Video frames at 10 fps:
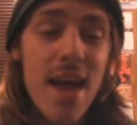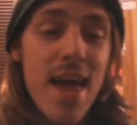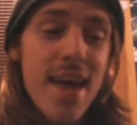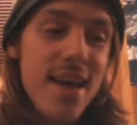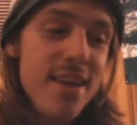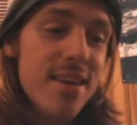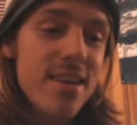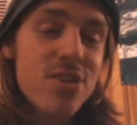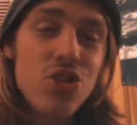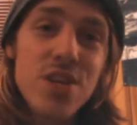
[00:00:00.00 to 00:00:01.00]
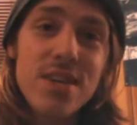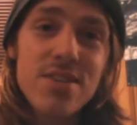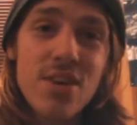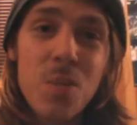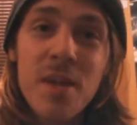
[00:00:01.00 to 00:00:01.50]
and she
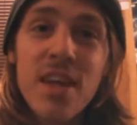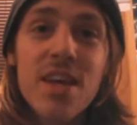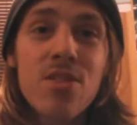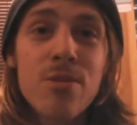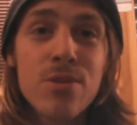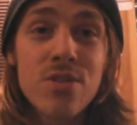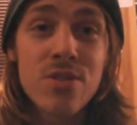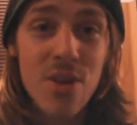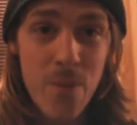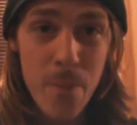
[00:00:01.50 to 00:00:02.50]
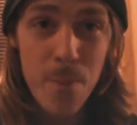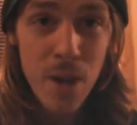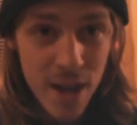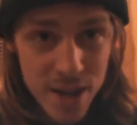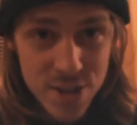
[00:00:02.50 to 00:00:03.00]
has helped me get through so
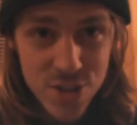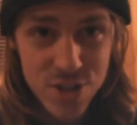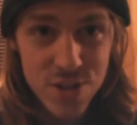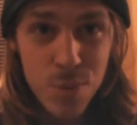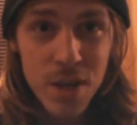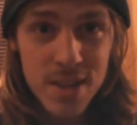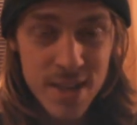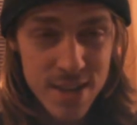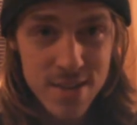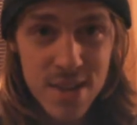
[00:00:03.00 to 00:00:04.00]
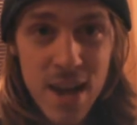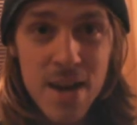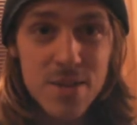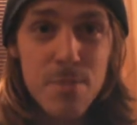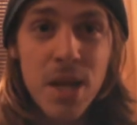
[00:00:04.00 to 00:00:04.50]
much with this
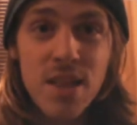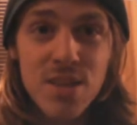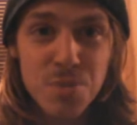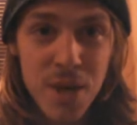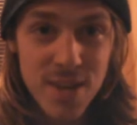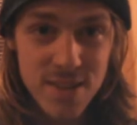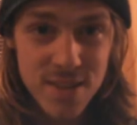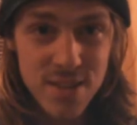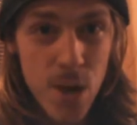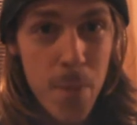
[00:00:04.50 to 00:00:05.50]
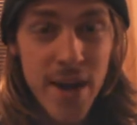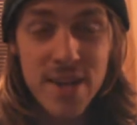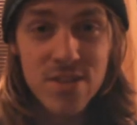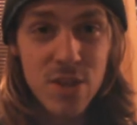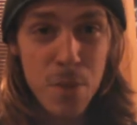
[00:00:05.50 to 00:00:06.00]
and has made this process go
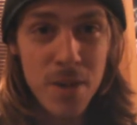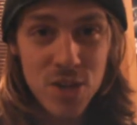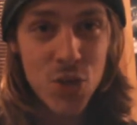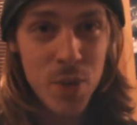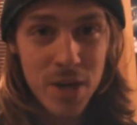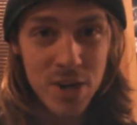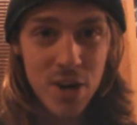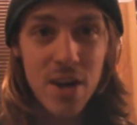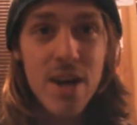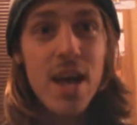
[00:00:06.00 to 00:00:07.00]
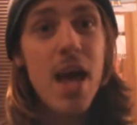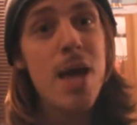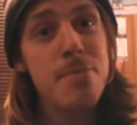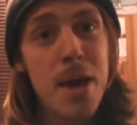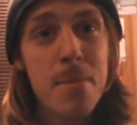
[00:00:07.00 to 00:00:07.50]
by so much quicker
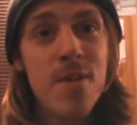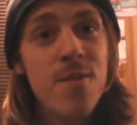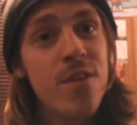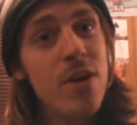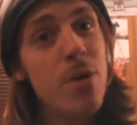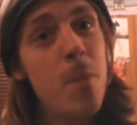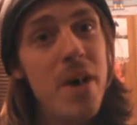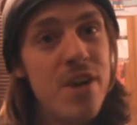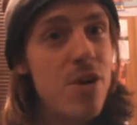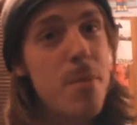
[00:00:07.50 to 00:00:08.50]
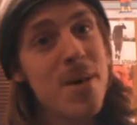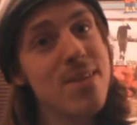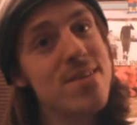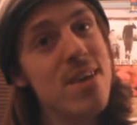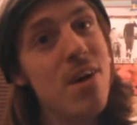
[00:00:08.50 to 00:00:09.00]
and made me feel better of
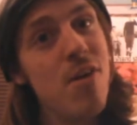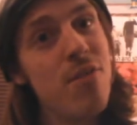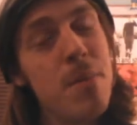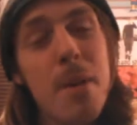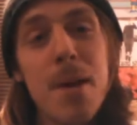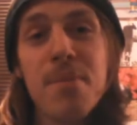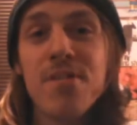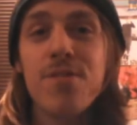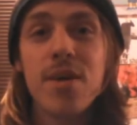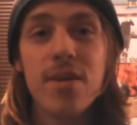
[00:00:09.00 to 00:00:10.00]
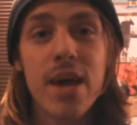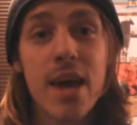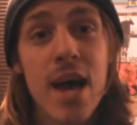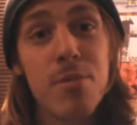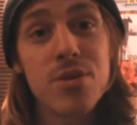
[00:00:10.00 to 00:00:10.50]
myself and made me feel like
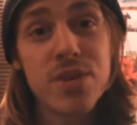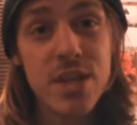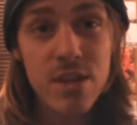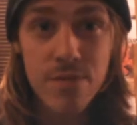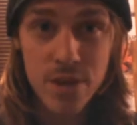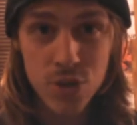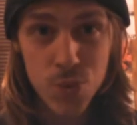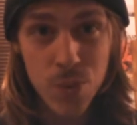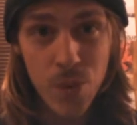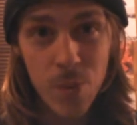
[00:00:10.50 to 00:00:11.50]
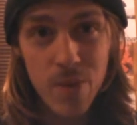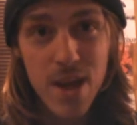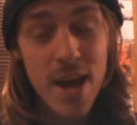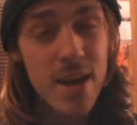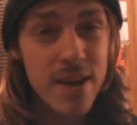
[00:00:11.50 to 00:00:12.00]
I was an individual
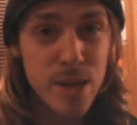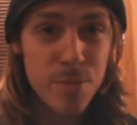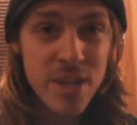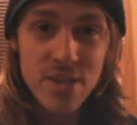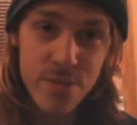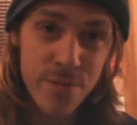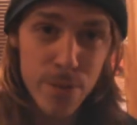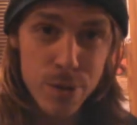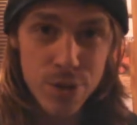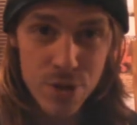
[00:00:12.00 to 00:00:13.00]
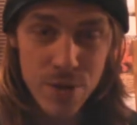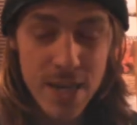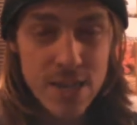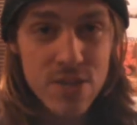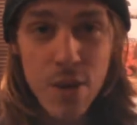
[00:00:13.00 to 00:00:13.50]
and not a piece of furniture
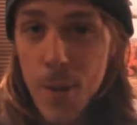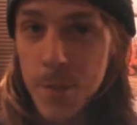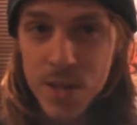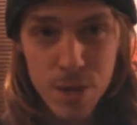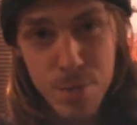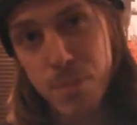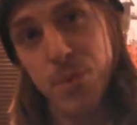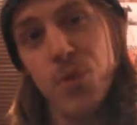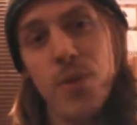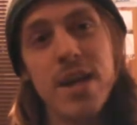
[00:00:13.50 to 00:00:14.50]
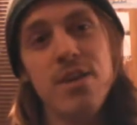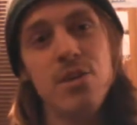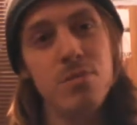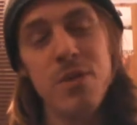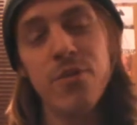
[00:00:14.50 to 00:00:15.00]
like so many people who I
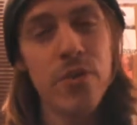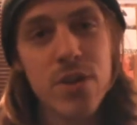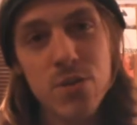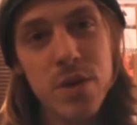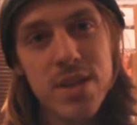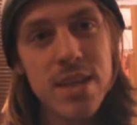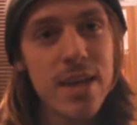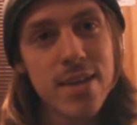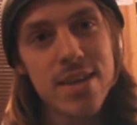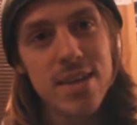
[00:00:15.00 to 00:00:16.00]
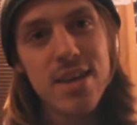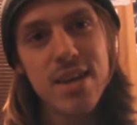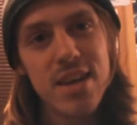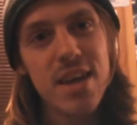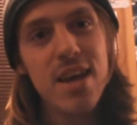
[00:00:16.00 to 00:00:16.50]
used to be friends with did.
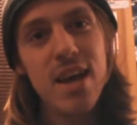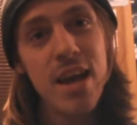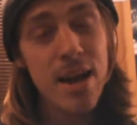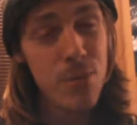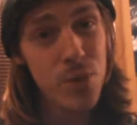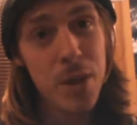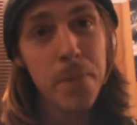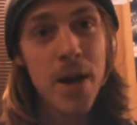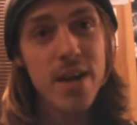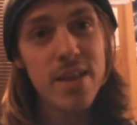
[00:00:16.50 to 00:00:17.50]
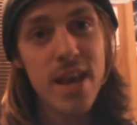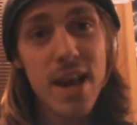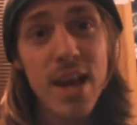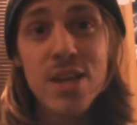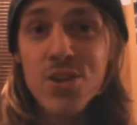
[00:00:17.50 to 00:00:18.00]
And I'm really proud of
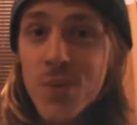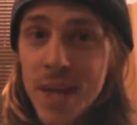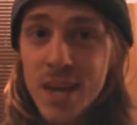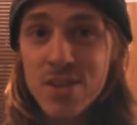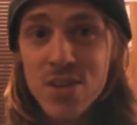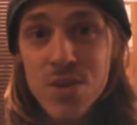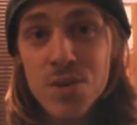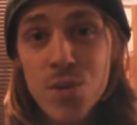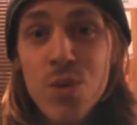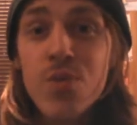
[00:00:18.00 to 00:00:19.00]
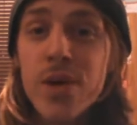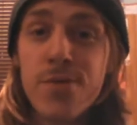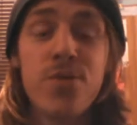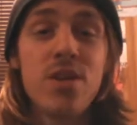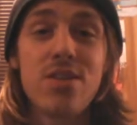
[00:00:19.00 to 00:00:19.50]
that. And you can too. You can
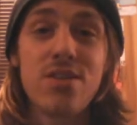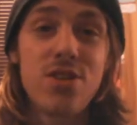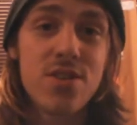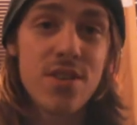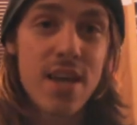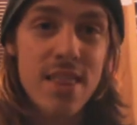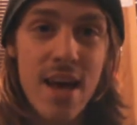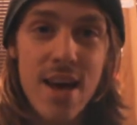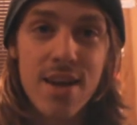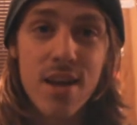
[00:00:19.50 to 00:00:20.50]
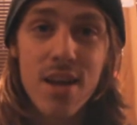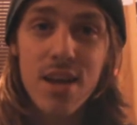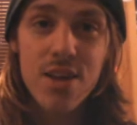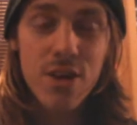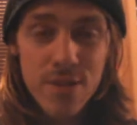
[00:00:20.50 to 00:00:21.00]
find friends just like that.
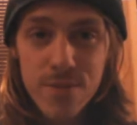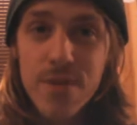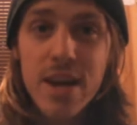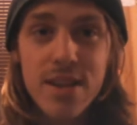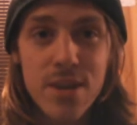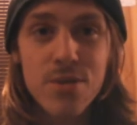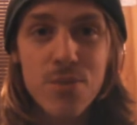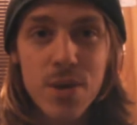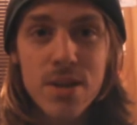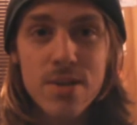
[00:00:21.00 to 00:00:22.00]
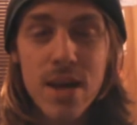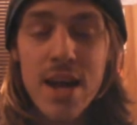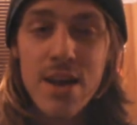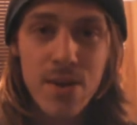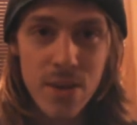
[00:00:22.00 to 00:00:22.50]
You can find those friends.
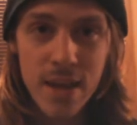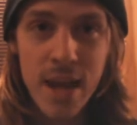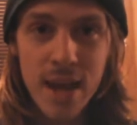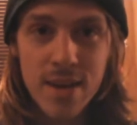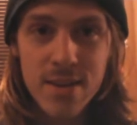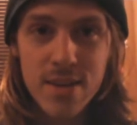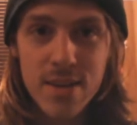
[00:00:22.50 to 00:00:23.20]
I know you can.